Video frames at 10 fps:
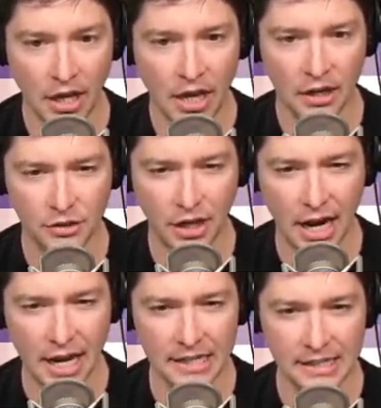It also
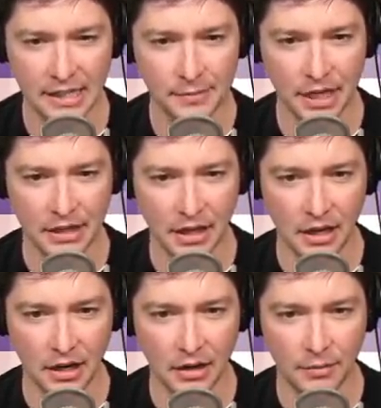kind of seems like
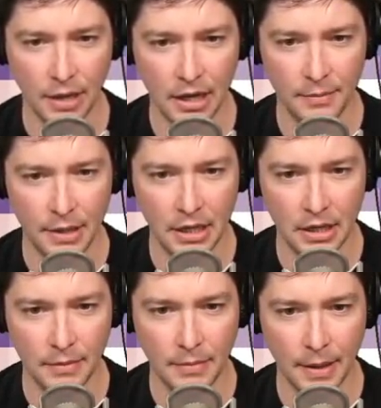they
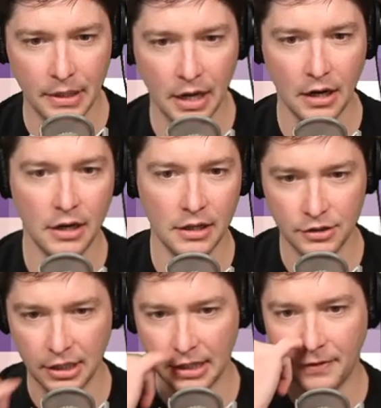maybe not, it looks
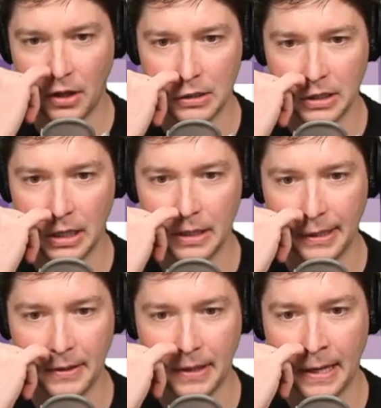like they've locked onto me.
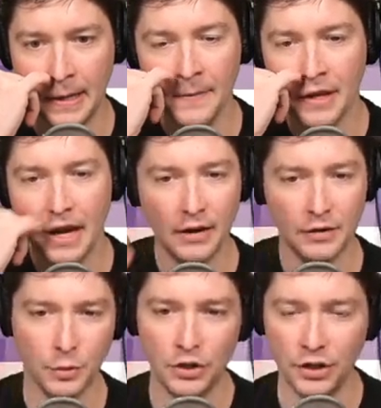Okay, I was
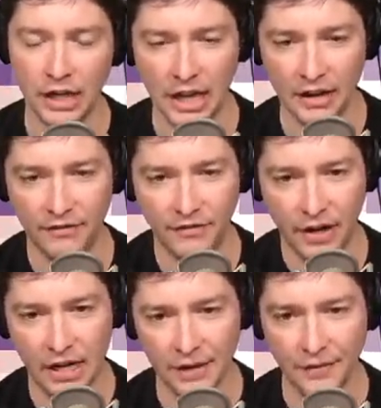wondering if
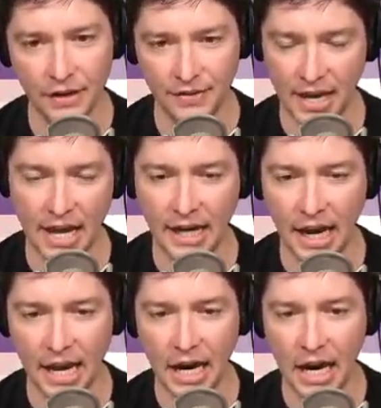even if they had
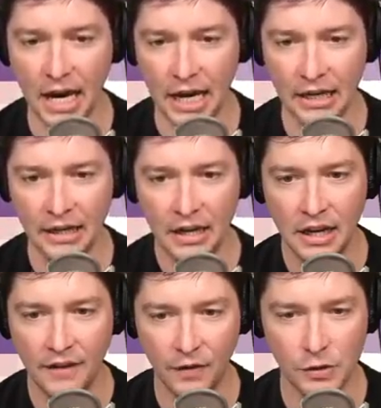AI,
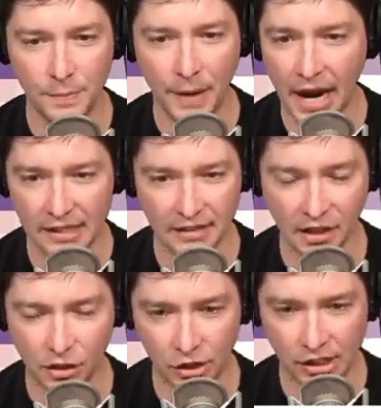if it was past the
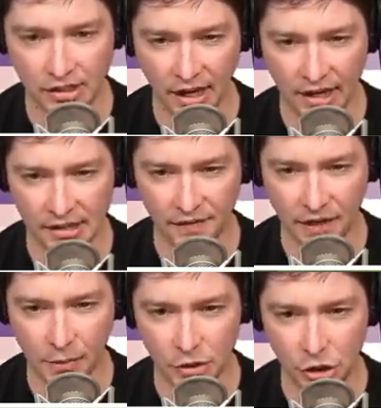30 seconds, if
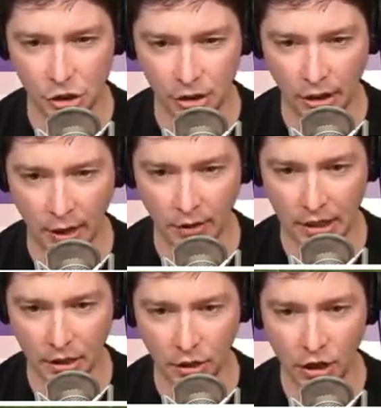they would chill out
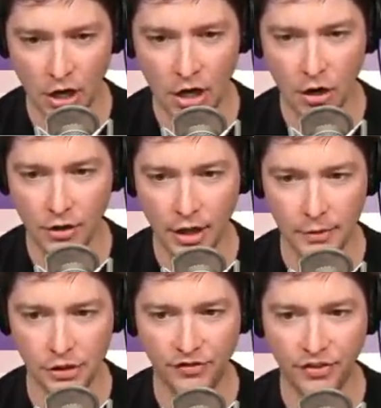here, or they
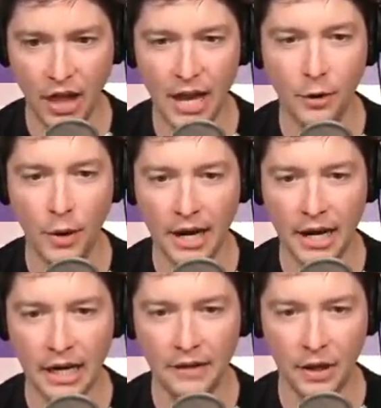would fly away
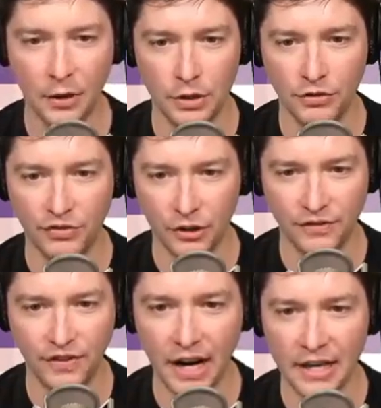kind of like when you first
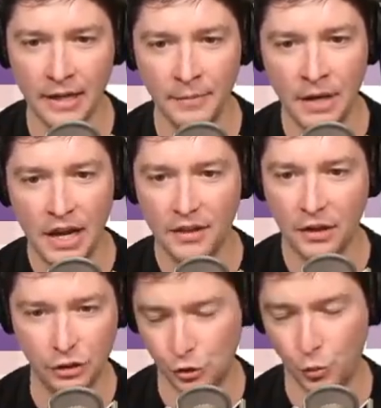find them. They'll
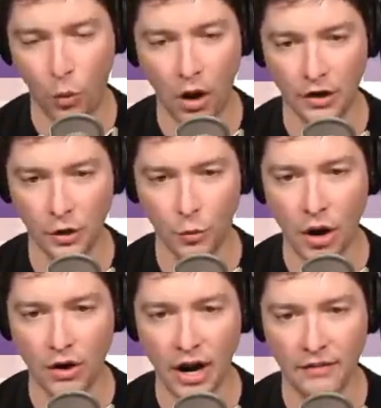just wander
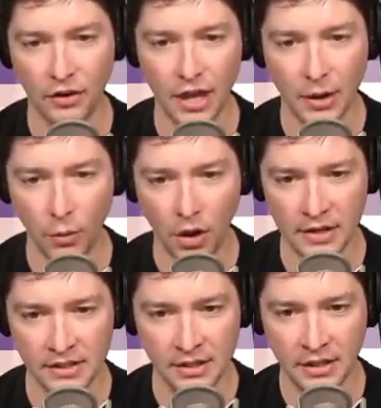wherever they
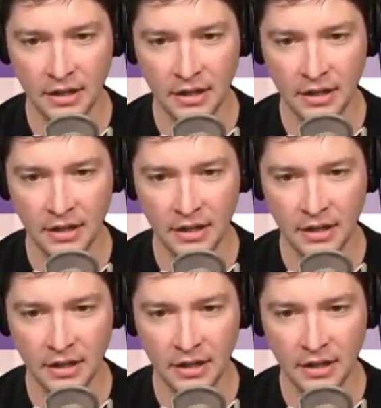want.